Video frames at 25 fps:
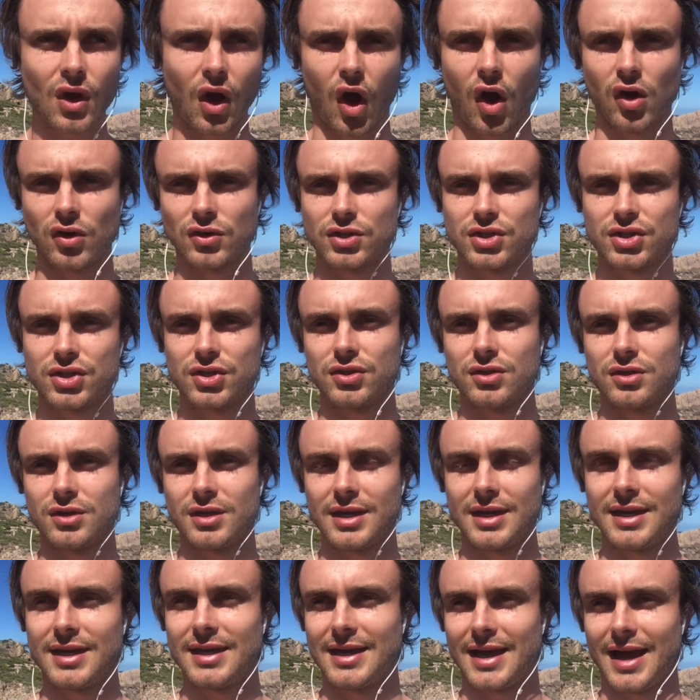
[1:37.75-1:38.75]
onto
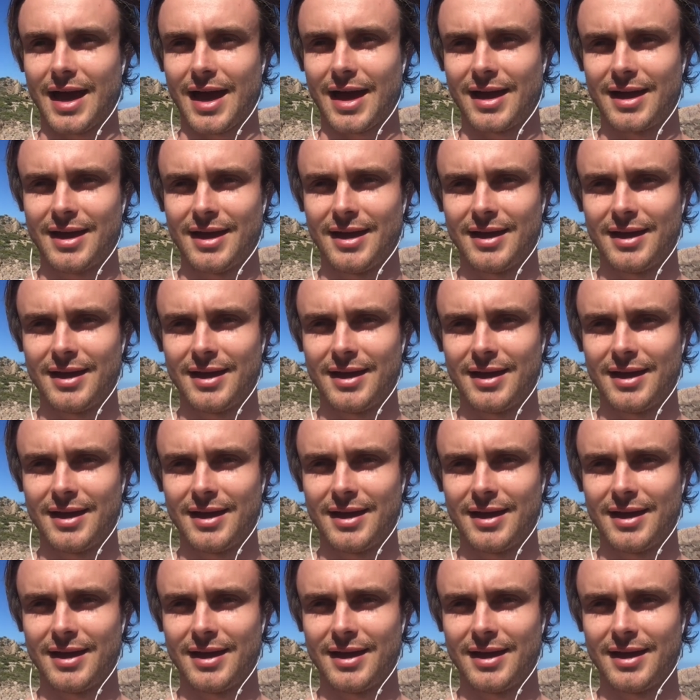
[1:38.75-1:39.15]
here.